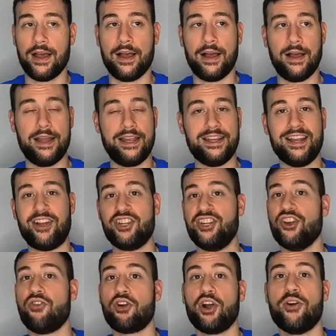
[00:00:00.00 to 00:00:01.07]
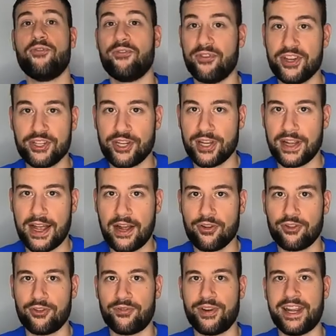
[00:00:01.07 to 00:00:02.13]
and you don't go fishing
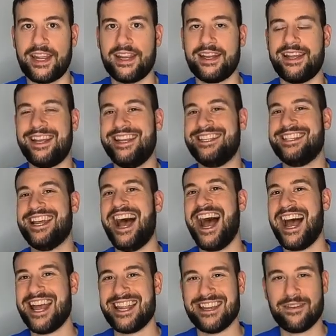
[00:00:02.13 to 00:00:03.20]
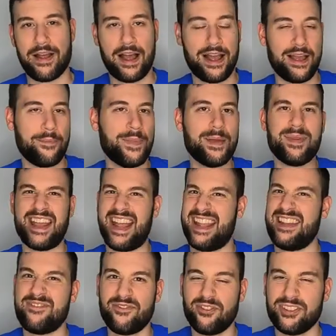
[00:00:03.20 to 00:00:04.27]
out in the rain a ton, maybe a
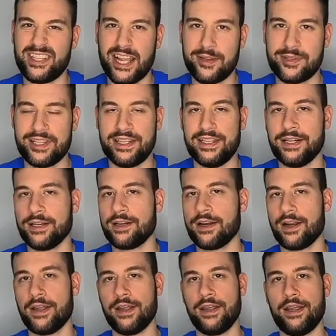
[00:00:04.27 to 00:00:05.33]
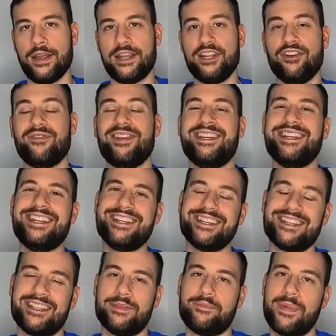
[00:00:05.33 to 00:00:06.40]
handful of times a year, you don't need
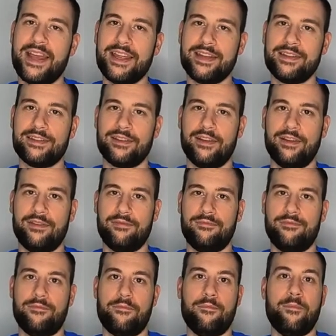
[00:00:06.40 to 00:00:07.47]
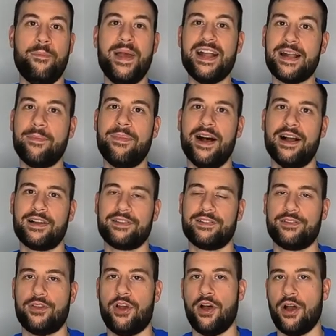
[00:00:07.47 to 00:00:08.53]
to spend mega
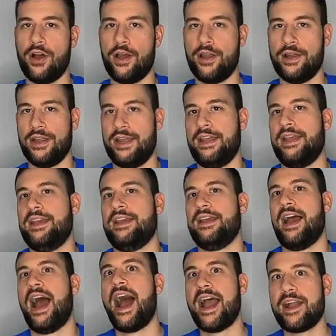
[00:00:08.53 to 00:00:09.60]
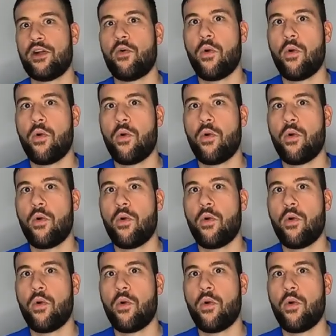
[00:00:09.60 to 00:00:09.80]
bucks on a high